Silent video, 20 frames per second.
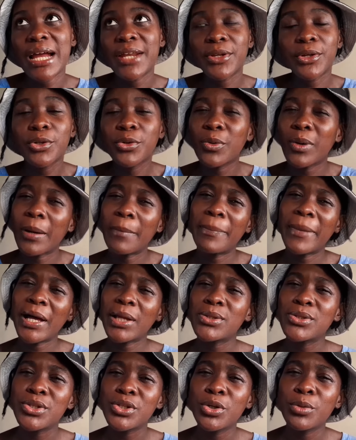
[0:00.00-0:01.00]
I don't know
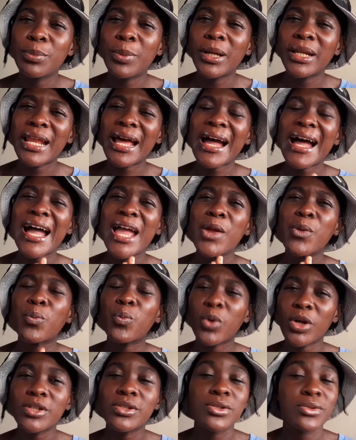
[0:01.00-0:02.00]
about you, but I
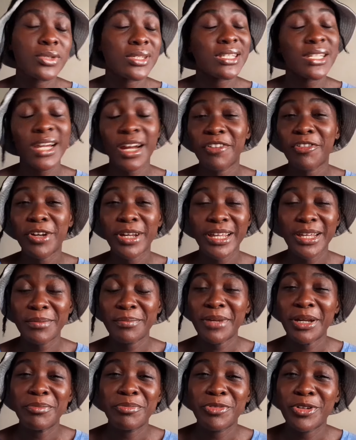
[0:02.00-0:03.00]
want to
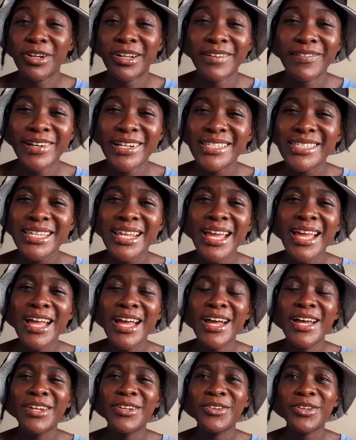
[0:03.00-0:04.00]
skyrocket my progress.
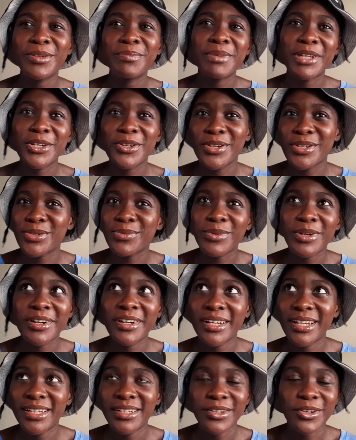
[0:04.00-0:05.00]
Not because
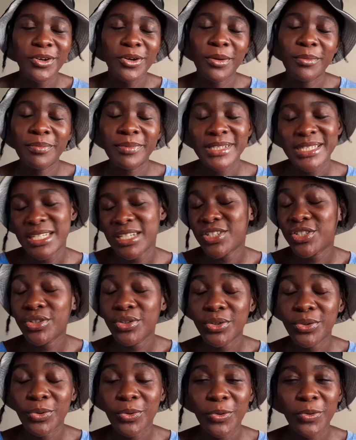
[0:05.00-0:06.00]
we're in a
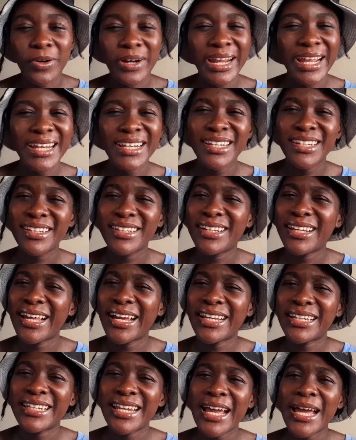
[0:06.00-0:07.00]
competition or anything
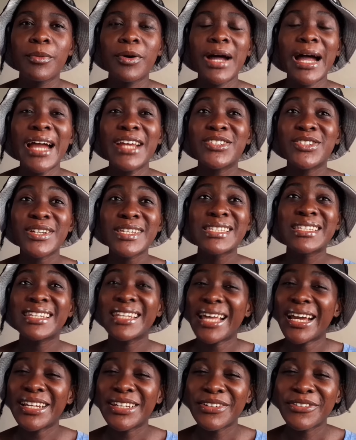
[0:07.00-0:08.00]
like that, but I just
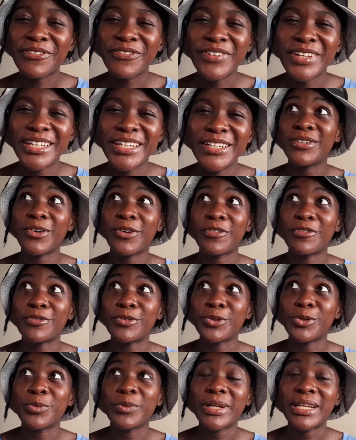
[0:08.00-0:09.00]
like the feeling of
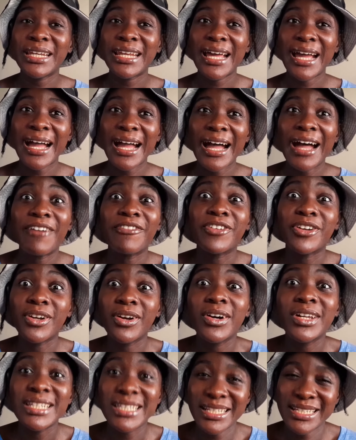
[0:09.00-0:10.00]
knowing I've
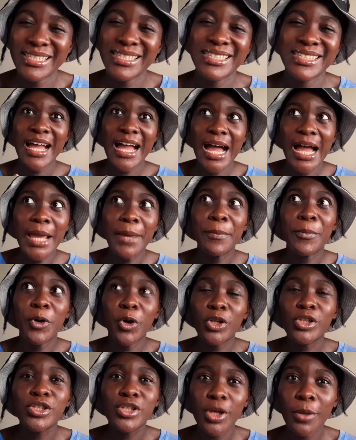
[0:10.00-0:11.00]
got this. I'm
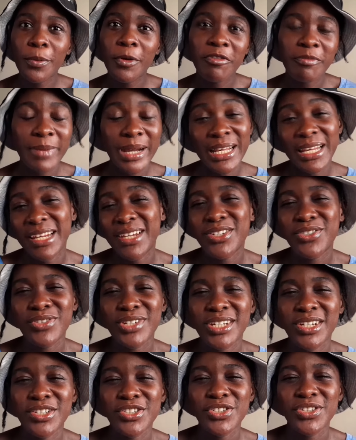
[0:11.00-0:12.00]
on top of my length
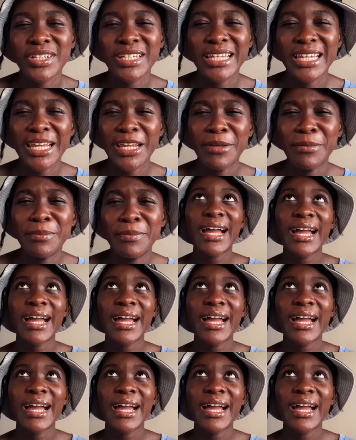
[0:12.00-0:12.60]
retention game.